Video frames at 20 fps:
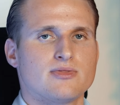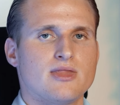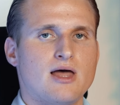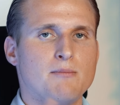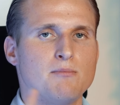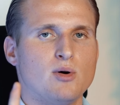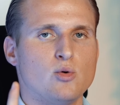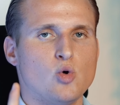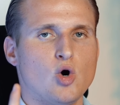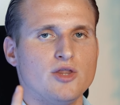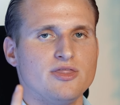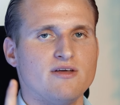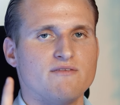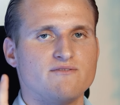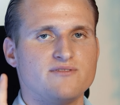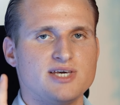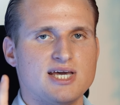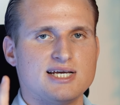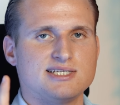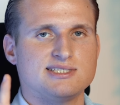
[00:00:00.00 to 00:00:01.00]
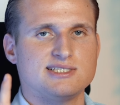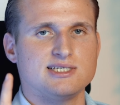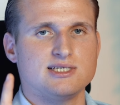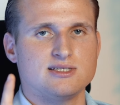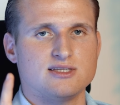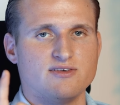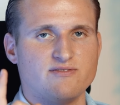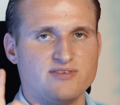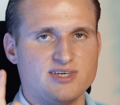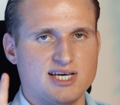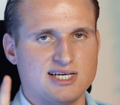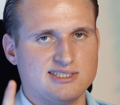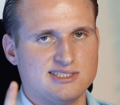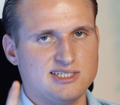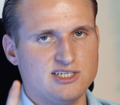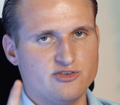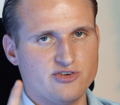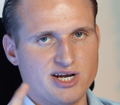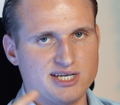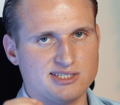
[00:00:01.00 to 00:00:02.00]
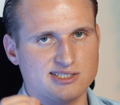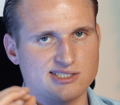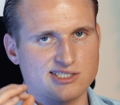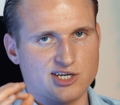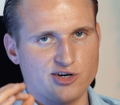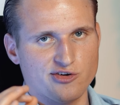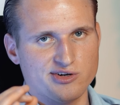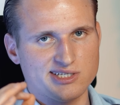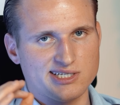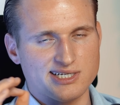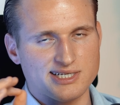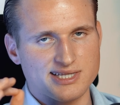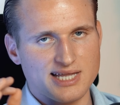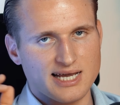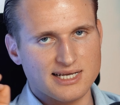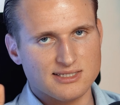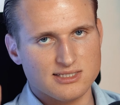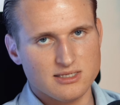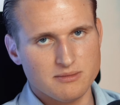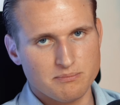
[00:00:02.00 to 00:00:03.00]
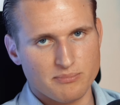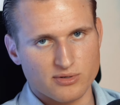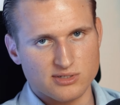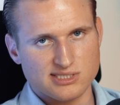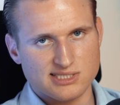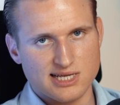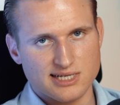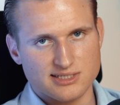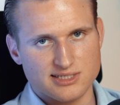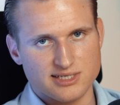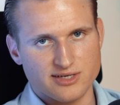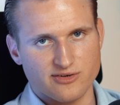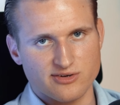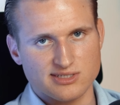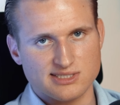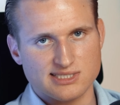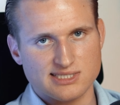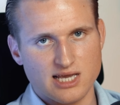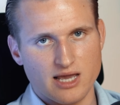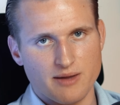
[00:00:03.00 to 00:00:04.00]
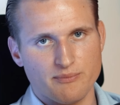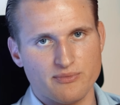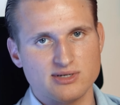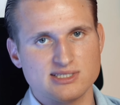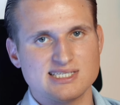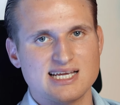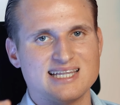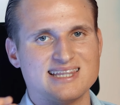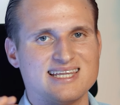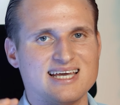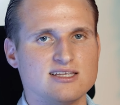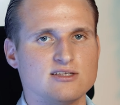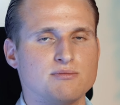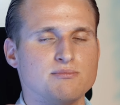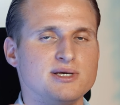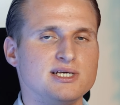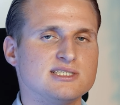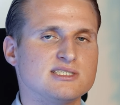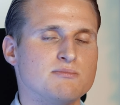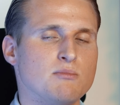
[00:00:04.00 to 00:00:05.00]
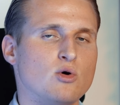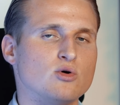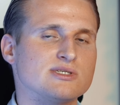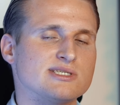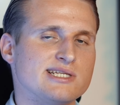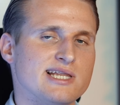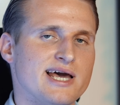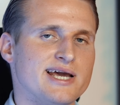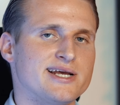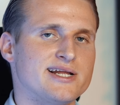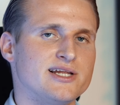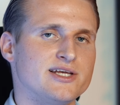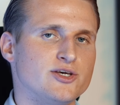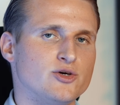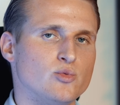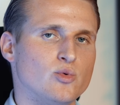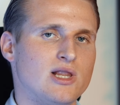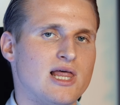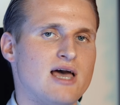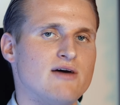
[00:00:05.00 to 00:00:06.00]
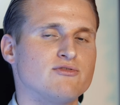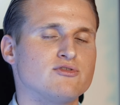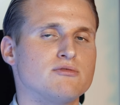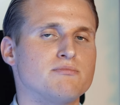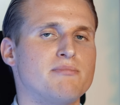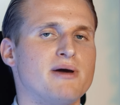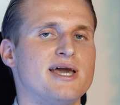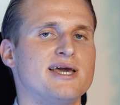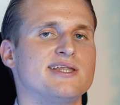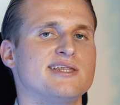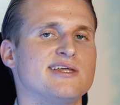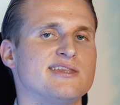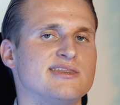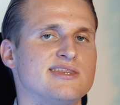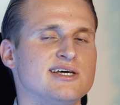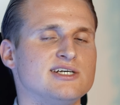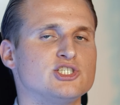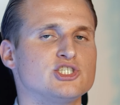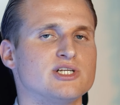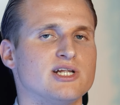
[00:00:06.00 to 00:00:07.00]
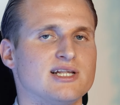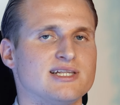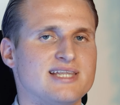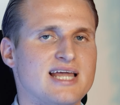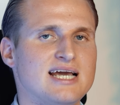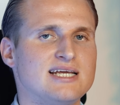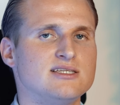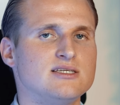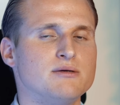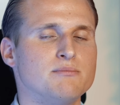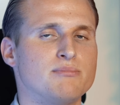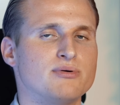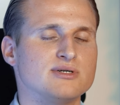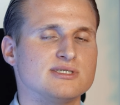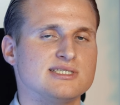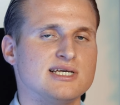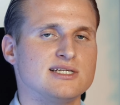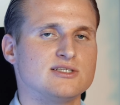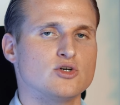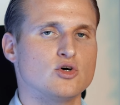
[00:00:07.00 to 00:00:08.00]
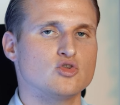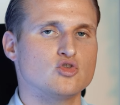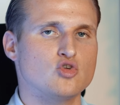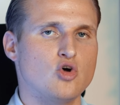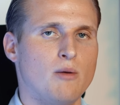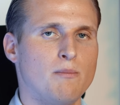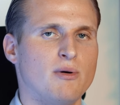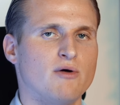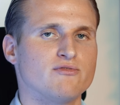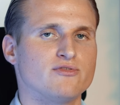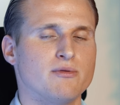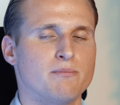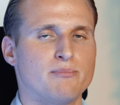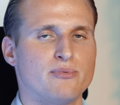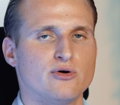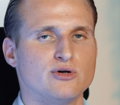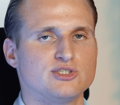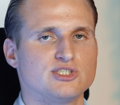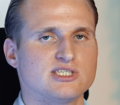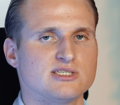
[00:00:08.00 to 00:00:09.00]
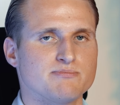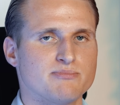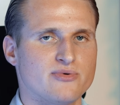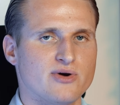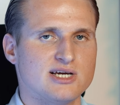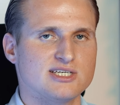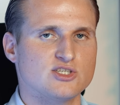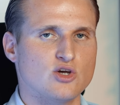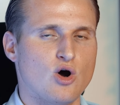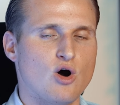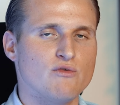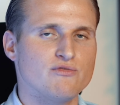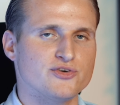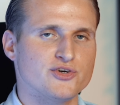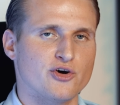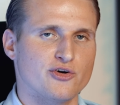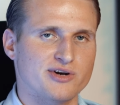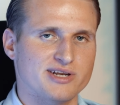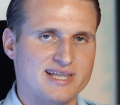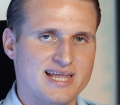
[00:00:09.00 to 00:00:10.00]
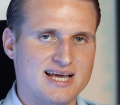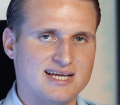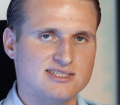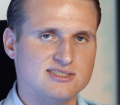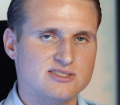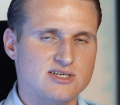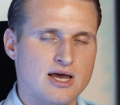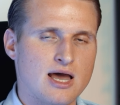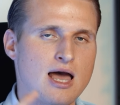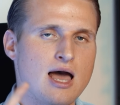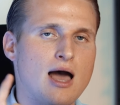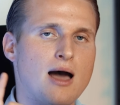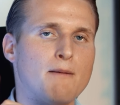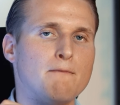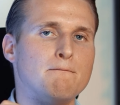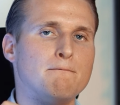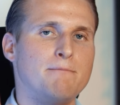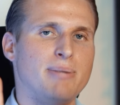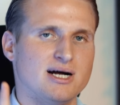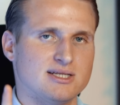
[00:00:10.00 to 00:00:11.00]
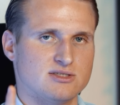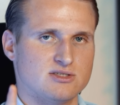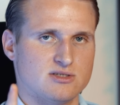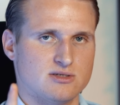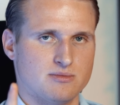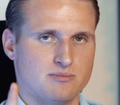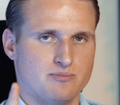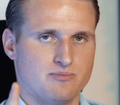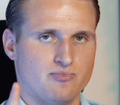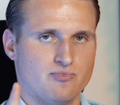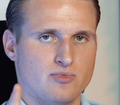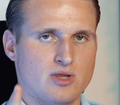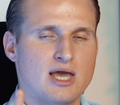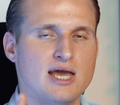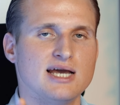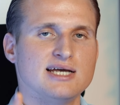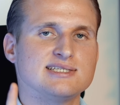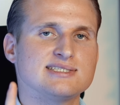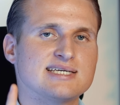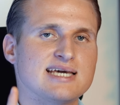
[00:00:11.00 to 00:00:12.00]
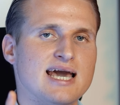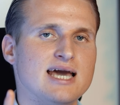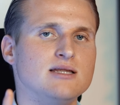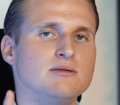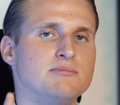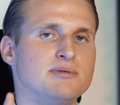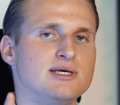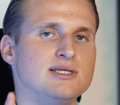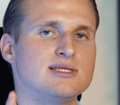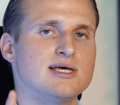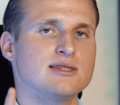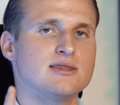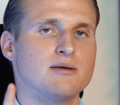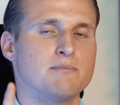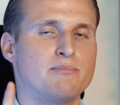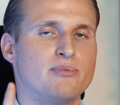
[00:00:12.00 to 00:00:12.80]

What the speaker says: Number 1, VAT. The VAT rate is currently 19% here in Cyprus, and that means most likely you will have to pay an additional 19% on top of the purchase price of your land, but it can be that the